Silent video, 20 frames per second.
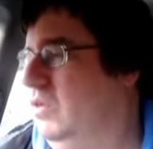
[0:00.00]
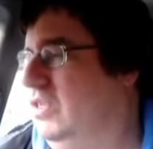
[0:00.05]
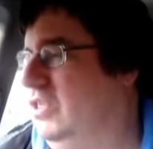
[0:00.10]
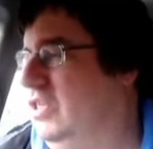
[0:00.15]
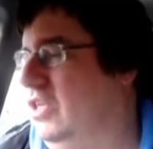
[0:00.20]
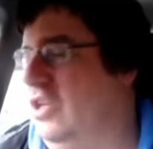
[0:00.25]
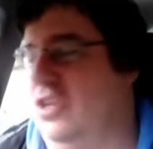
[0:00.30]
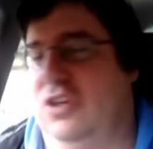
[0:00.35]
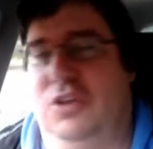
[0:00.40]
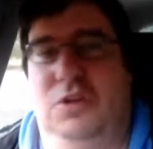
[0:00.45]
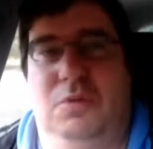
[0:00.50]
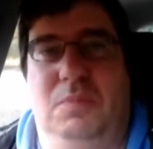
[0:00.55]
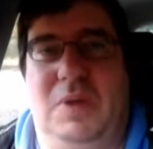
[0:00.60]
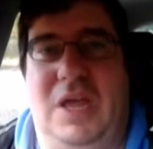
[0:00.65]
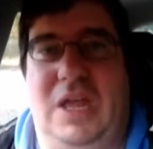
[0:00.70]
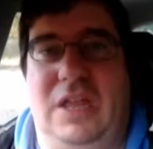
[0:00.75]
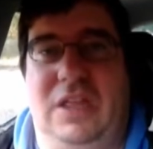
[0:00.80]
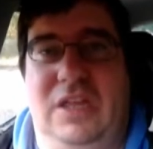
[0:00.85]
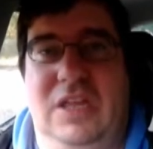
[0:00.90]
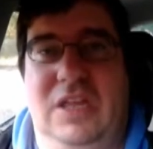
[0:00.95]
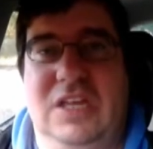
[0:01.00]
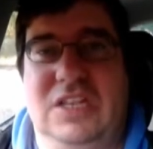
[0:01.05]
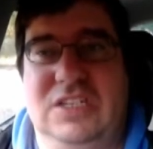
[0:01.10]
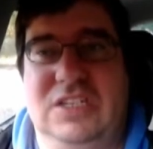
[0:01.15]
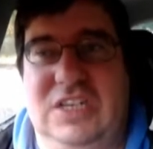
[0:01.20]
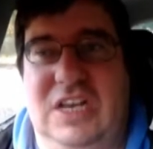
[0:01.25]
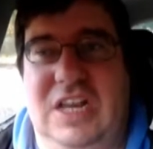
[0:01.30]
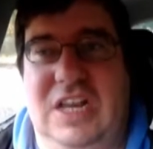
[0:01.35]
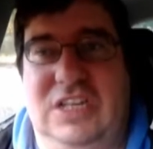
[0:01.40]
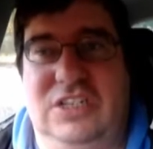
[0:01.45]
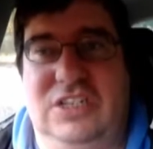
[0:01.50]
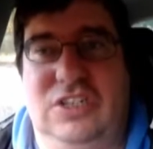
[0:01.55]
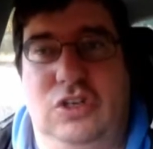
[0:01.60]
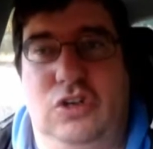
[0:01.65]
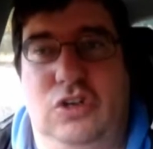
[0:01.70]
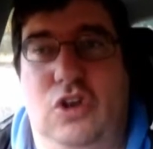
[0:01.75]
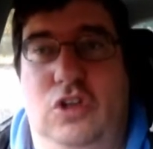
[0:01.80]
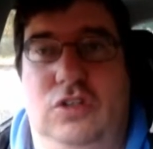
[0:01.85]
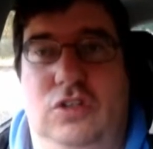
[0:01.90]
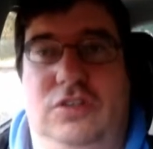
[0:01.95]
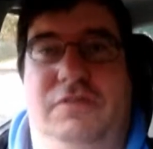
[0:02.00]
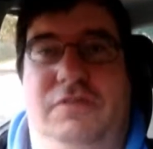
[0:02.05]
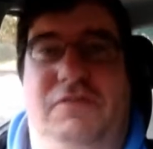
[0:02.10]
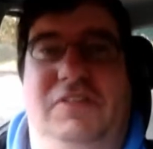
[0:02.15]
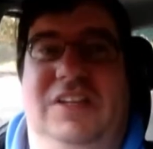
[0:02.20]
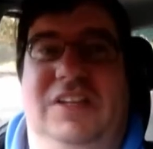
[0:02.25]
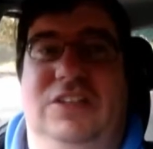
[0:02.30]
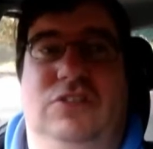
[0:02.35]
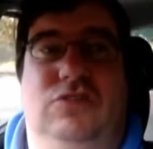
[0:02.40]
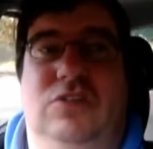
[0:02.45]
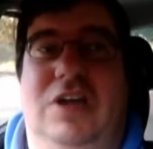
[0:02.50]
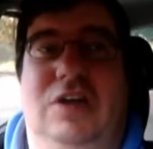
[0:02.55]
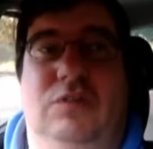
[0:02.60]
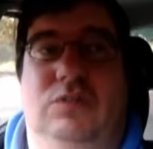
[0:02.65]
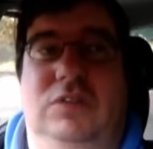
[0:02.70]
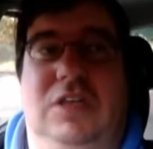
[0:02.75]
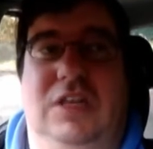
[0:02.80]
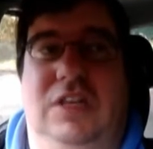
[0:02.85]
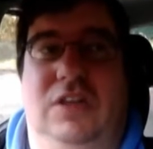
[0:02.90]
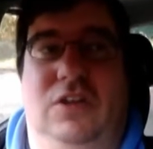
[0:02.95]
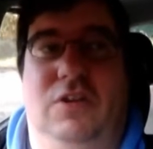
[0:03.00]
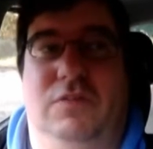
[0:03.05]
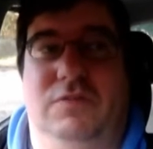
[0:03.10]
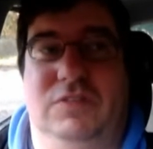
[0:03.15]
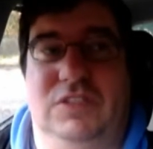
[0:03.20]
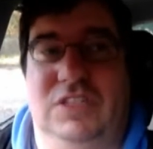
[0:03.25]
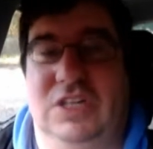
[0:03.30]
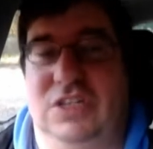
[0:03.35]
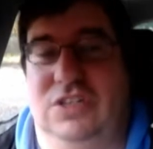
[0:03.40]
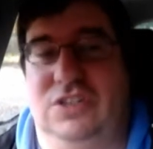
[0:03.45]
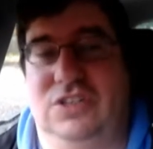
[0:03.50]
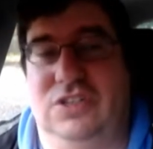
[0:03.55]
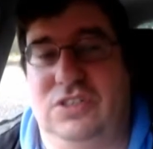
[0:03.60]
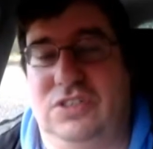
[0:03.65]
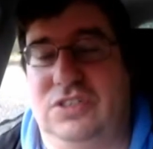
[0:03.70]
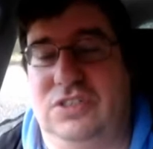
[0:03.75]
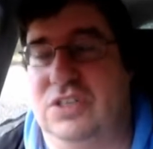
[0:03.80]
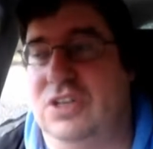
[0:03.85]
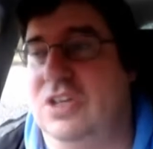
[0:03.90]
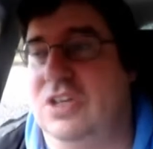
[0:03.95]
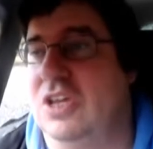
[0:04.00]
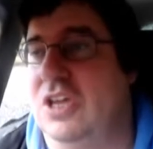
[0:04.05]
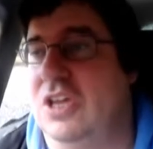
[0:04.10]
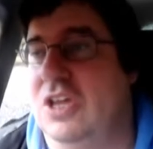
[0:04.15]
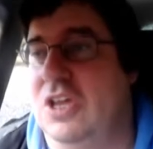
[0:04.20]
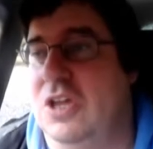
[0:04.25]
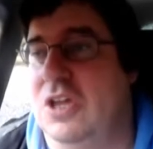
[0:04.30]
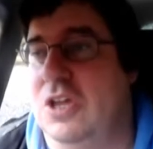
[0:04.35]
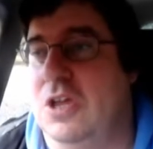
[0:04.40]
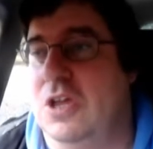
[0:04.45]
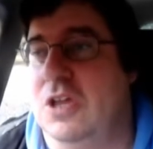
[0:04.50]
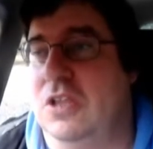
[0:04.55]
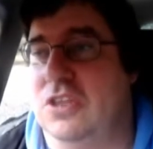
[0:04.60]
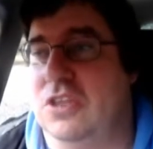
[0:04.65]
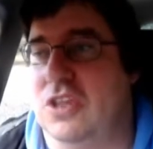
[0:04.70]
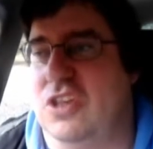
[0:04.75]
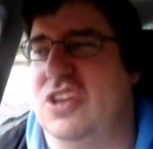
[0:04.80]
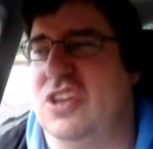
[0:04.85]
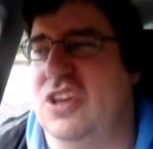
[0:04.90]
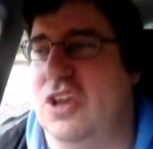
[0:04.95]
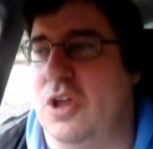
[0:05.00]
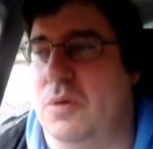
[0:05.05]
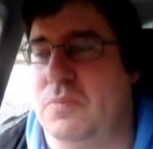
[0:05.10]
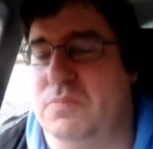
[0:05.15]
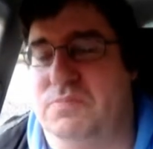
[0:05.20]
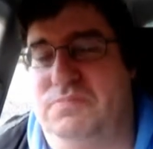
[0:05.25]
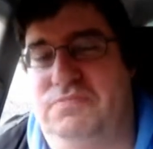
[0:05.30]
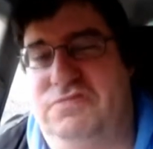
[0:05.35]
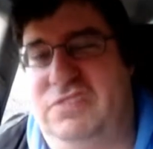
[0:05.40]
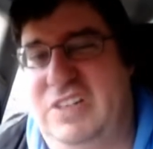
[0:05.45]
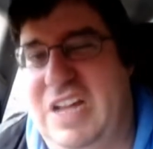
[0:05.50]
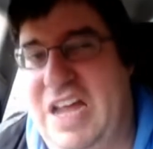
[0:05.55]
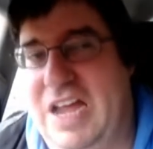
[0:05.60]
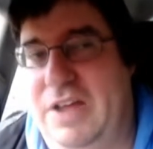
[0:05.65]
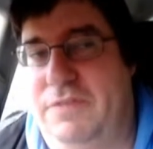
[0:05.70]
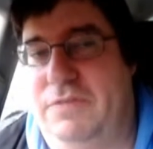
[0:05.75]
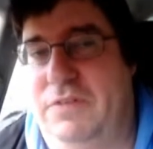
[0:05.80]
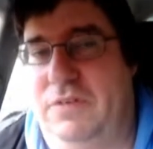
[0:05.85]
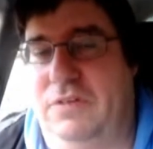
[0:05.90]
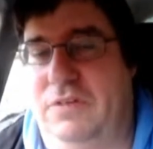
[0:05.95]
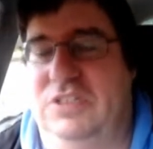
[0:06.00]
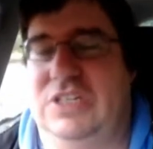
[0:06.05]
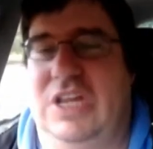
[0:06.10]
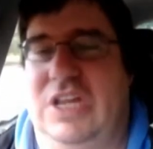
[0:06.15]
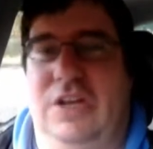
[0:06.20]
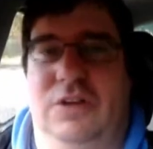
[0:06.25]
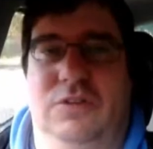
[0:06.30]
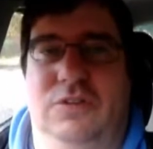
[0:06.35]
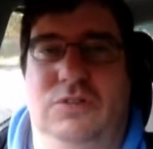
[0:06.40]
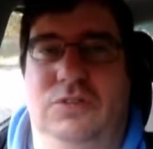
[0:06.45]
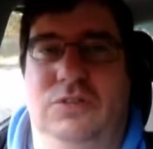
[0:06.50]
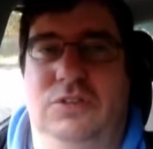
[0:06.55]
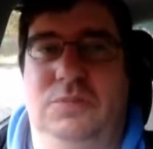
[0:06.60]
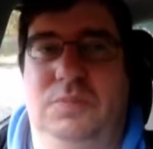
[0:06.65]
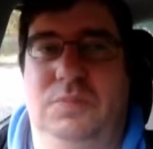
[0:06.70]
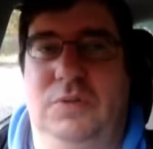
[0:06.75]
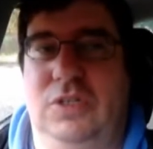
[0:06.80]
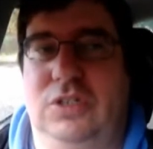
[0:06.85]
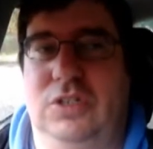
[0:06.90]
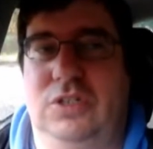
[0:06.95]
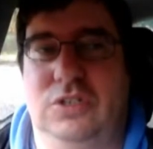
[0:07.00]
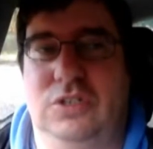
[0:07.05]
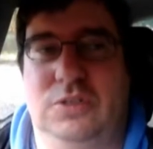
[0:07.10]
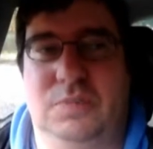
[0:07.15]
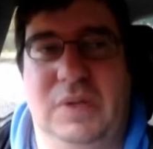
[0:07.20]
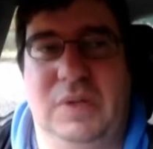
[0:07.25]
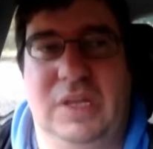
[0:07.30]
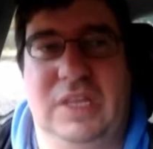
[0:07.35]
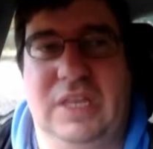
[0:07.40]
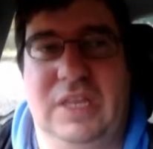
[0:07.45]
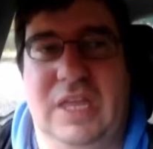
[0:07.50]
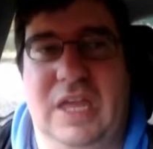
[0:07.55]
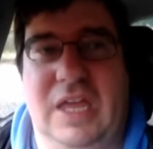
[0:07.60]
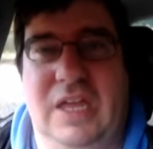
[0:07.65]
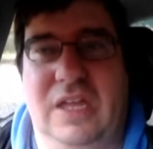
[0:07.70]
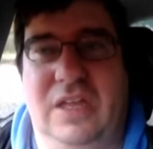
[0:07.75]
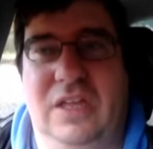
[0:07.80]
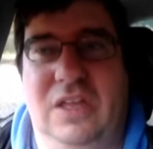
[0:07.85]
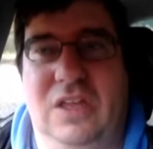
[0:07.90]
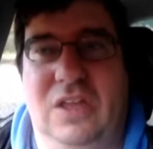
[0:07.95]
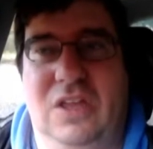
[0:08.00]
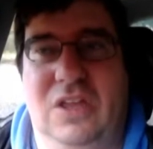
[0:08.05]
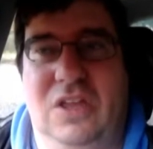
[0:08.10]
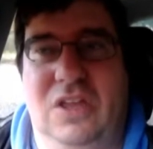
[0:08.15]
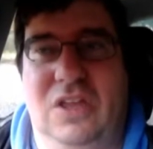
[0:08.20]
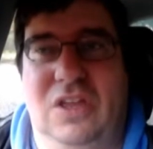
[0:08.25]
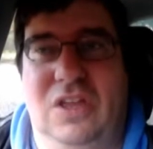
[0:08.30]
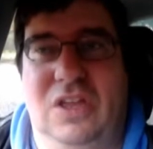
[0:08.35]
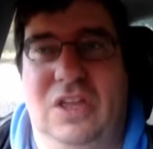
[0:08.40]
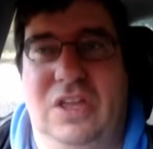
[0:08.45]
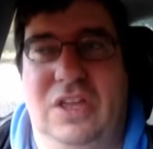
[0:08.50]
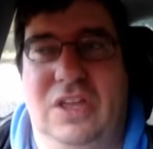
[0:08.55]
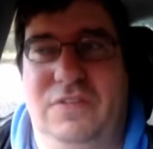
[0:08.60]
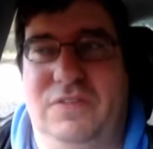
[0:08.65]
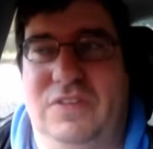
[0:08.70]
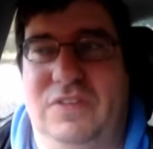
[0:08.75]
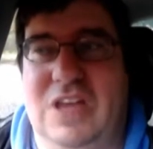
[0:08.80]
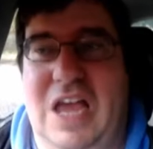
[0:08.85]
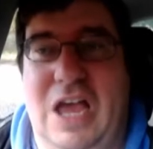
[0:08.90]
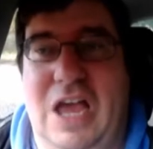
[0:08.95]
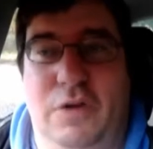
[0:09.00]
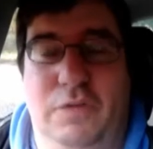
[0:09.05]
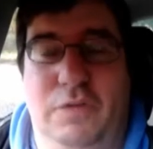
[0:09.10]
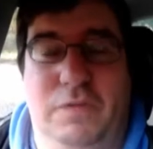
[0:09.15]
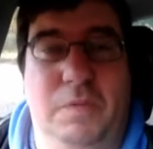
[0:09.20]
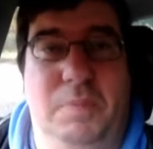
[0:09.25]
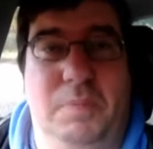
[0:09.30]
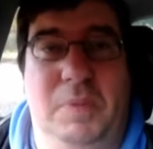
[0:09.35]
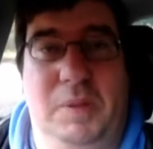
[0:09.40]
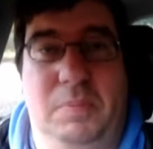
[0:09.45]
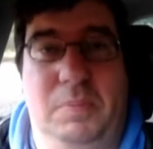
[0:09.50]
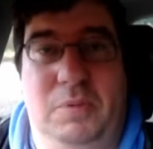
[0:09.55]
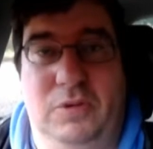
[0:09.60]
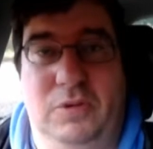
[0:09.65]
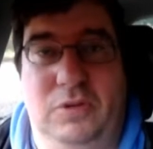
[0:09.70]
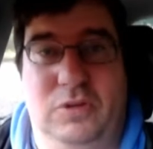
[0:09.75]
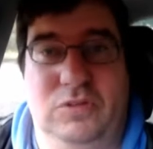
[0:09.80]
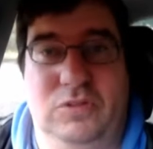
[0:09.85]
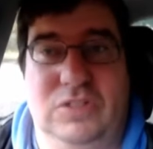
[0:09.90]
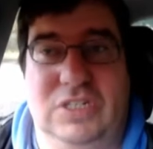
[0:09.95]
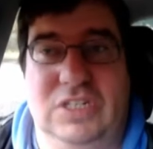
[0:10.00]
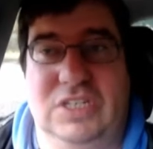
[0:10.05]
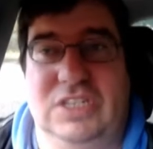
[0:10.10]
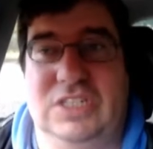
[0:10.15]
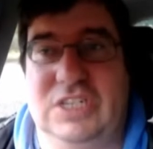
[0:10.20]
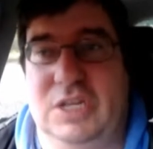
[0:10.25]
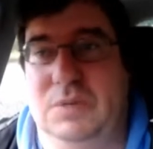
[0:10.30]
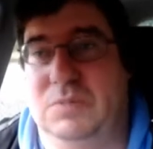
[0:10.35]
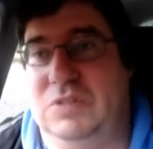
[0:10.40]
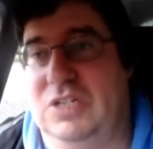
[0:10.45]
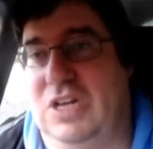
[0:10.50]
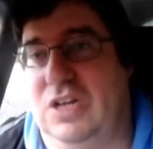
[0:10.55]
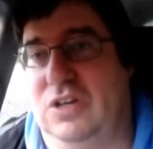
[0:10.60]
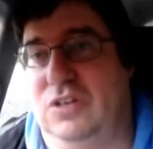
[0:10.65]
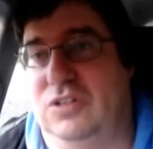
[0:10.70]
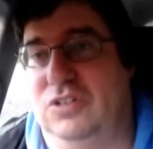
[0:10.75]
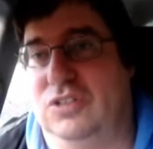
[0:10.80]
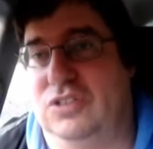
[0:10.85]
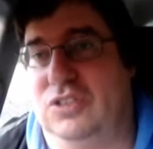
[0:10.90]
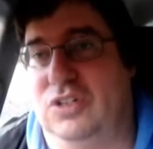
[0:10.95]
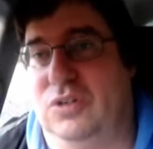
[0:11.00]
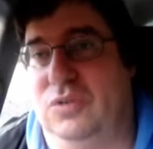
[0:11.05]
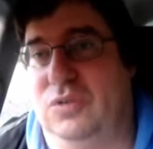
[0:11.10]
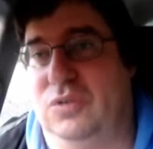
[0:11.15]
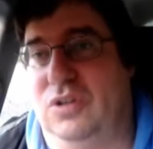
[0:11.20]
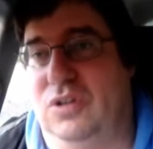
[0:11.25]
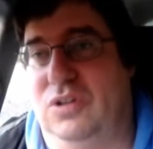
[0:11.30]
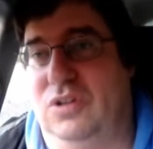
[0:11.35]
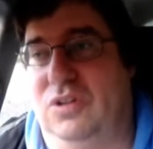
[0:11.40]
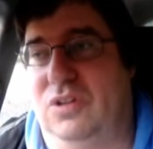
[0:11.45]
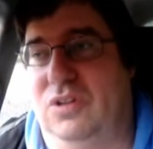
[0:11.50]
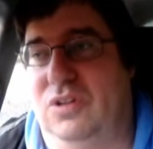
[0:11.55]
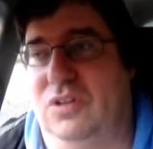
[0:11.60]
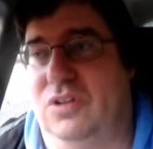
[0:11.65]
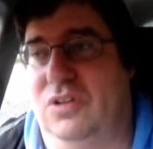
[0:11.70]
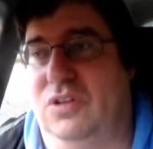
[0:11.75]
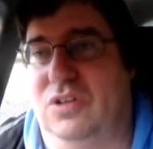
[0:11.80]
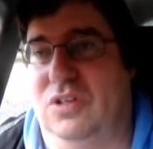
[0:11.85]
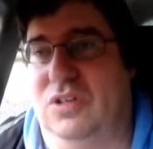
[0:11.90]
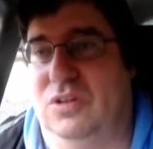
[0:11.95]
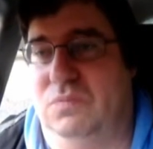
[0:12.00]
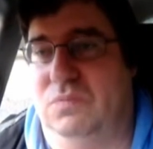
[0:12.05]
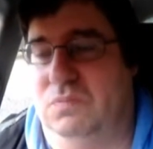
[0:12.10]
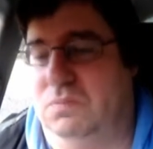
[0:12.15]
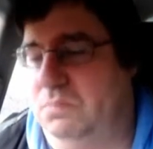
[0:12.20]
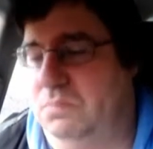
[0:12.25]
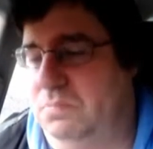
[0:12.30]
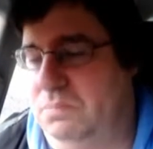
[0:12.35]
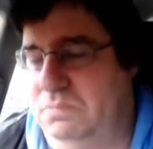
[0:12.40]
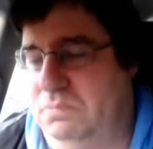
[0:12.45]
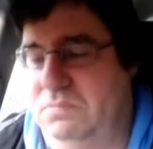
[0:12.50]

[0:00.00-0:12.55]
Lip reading: Which they can do by selecting not to filter out any conversations. So they're not private channels, but it does mean that if there are other people using the same channel as you can